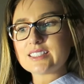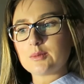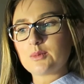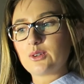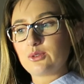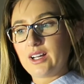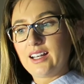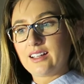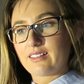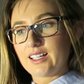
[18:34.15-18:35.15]
some
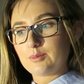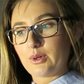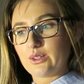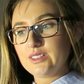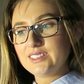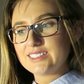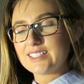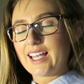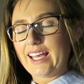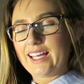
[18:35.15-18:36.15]
really great
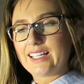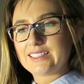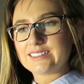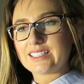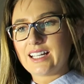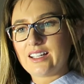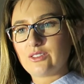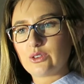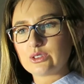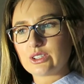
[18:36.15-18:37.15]
posts, and
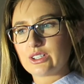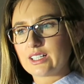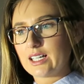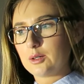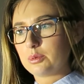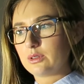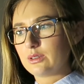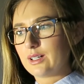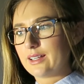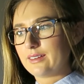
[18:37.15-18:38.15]
I've also got a
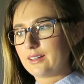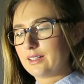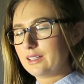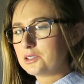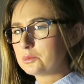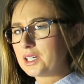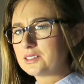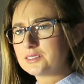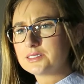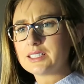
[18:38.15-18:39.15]
couple other
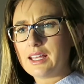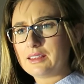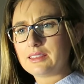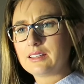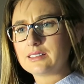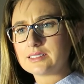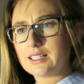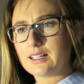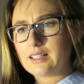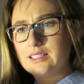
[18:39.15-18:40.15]
emails and things
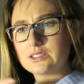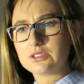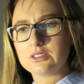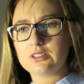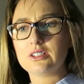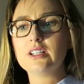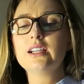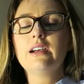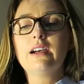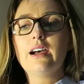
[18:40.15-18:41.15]
that I need to
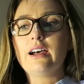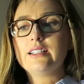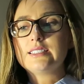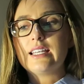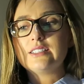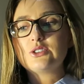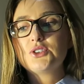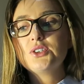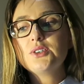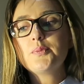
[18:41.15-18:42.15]
attend
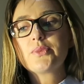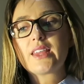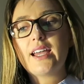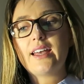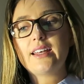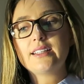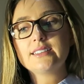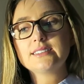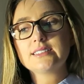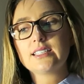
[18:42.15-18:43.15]
to,
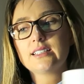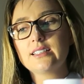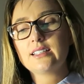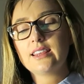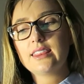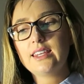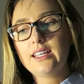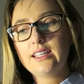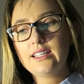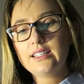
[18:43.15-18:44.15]
and
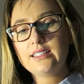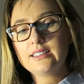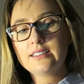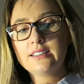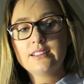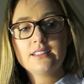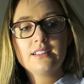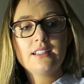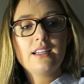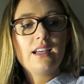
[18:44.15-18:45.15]
then
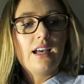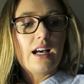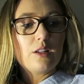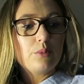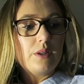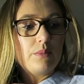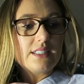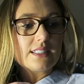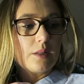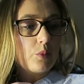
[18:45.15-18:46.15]
I'll be
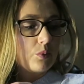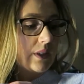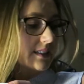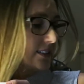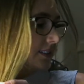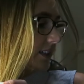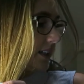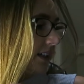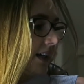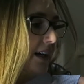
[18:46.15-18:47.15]
meeting up with my sister,
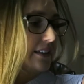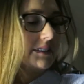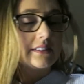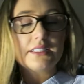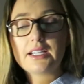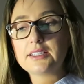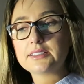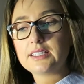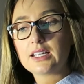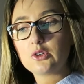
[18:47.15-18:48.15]
and
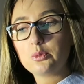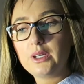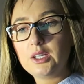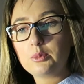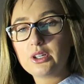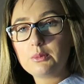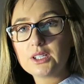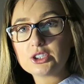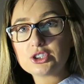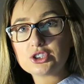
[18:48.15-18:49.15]
that'll be pretty
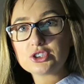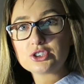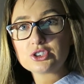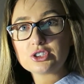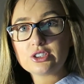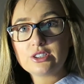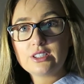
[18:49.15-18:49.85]
much